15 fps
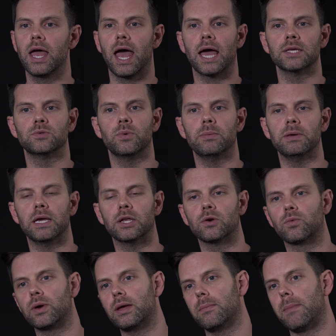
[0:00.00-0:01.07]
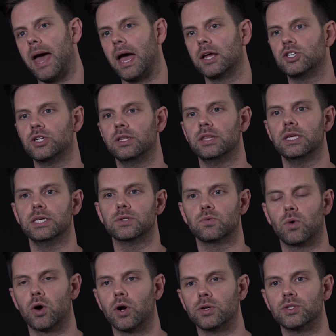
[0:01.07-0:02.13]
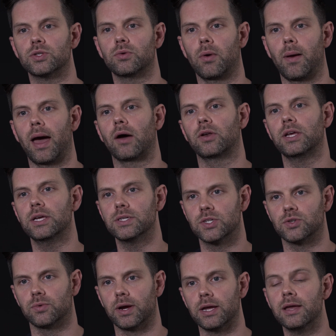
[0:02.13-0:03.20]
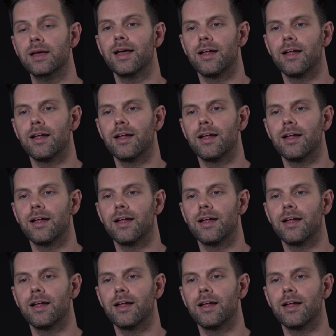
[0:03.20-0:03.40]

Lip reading: as we begin to reimagine these words throughout history.